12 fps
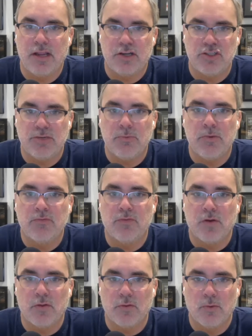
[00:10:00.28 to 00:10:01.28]
as she went
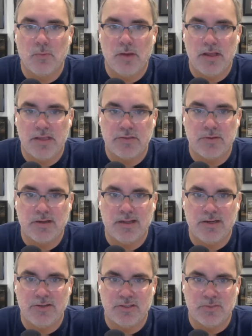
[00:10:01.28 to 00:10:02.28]
farther away, so it
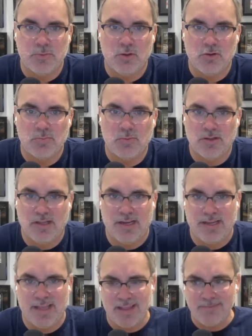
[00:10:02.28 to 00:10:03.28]
kind of just looked more
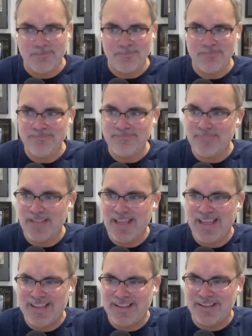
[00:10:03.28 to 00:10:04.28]
like a
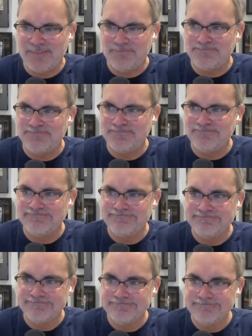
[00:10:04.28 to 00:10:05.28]
a um
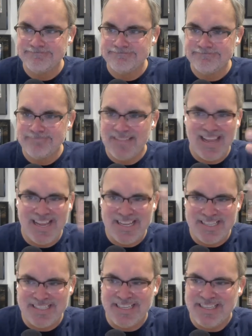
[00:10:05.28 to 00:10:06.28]
a
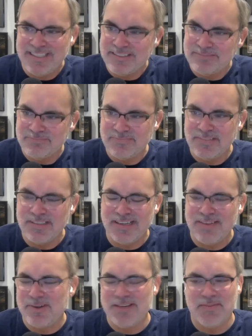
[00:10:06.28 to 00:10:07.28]
hazy not
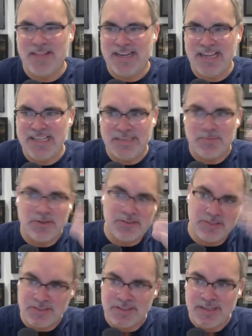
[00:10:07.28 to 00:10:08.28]
it wasn't even that hazy, but
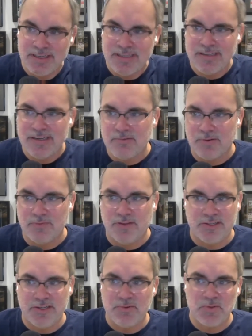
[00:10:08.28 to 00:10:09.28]
just a
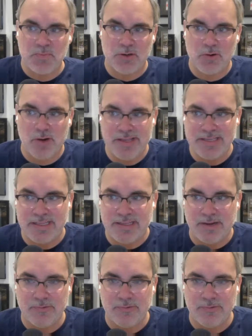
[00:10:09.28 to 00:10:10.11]
reflection. It was blurry because I think